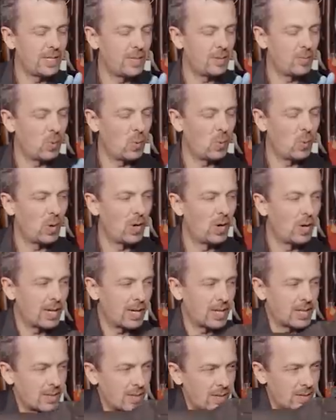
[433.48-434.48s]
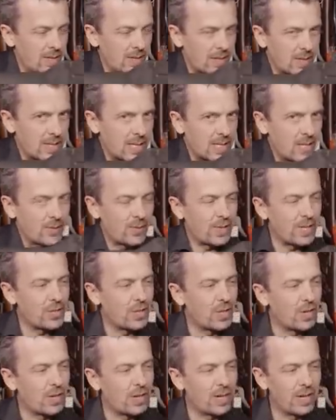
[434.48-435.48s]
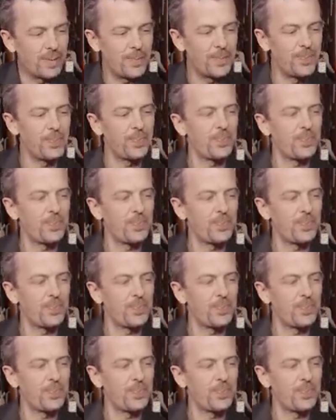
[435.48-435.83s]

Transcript: needed more work. It's excessively chunky.